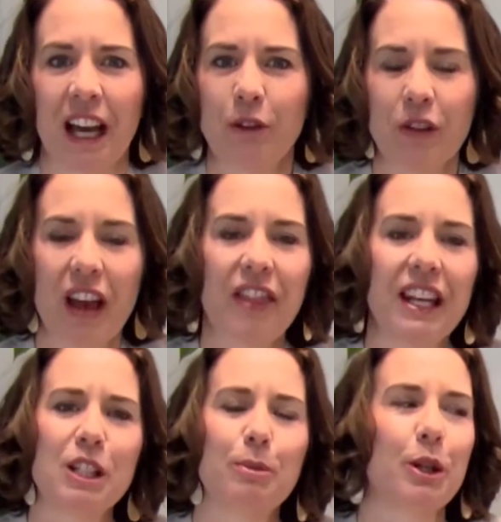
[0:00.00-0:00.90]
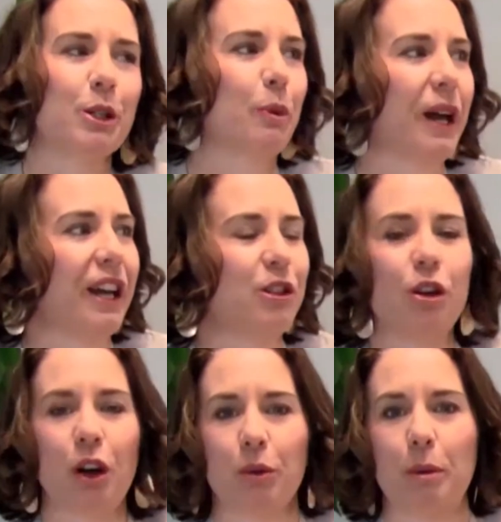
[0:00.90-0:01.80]
Have you ever had that experience where you
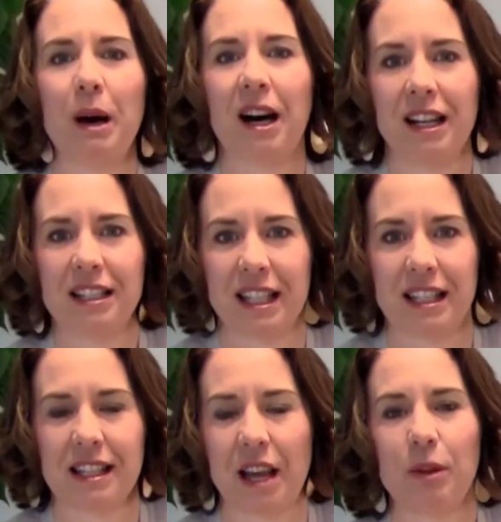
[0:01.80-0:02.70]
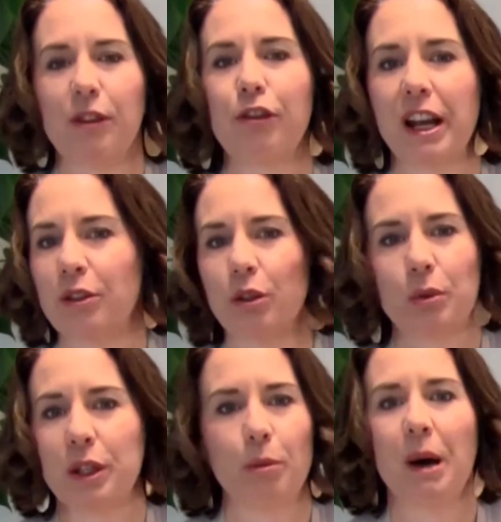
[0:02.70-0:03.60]
go to a party, say with a friend or
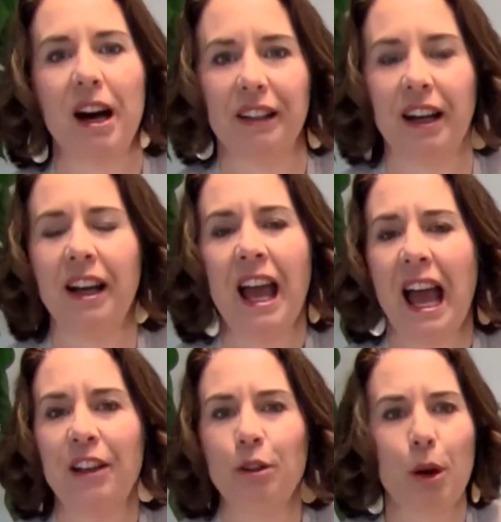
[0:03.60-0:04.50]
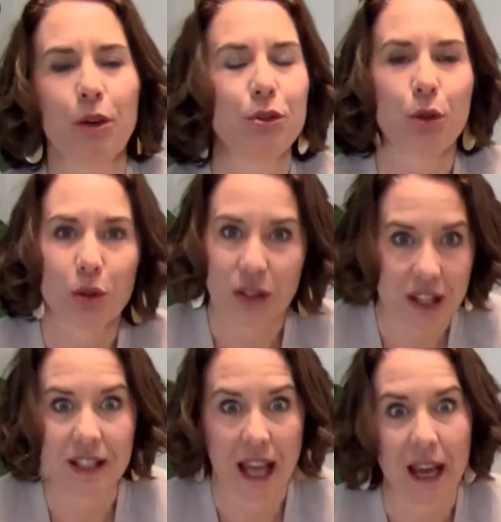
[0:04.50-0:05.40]
with your partner, and you both talk to
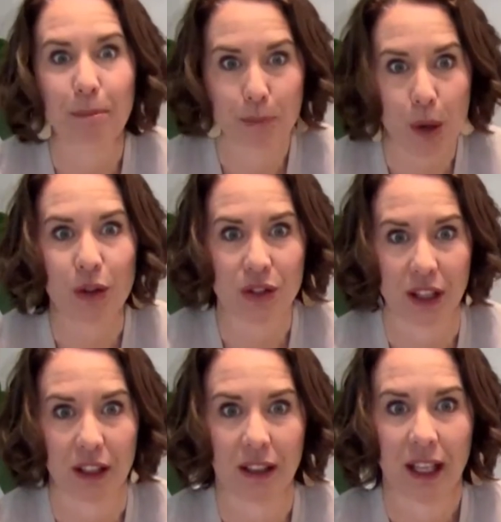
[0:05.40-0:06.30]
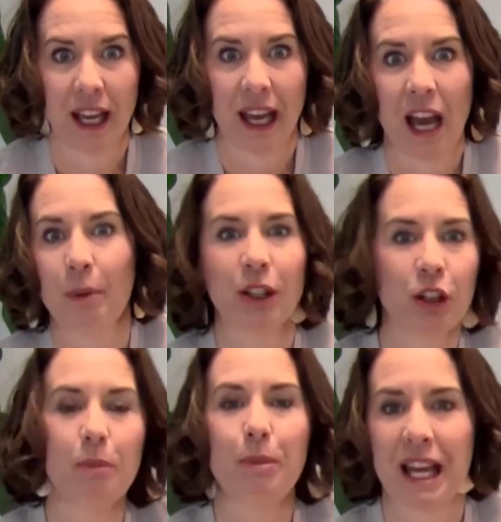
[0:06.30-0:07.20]
the same person, and when you
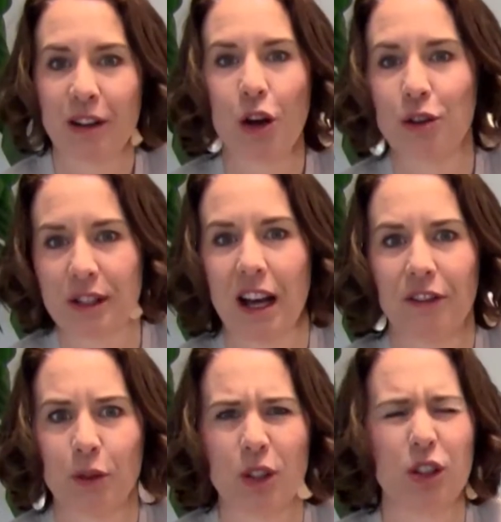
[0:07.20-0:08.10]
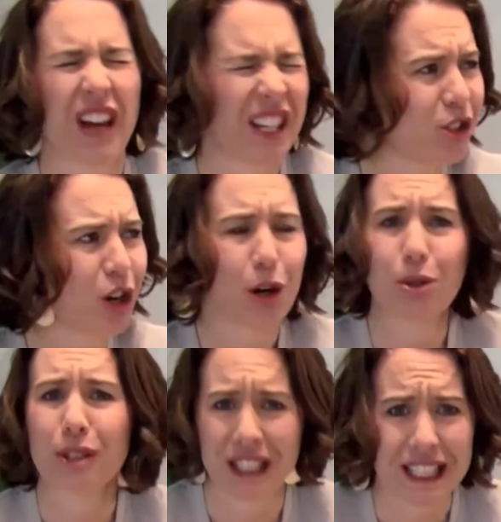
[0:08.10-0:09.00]
compare notes afterwards, you've had a
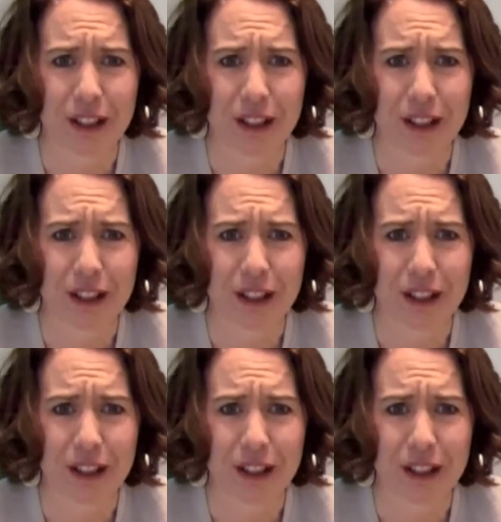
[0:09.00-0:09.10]
totally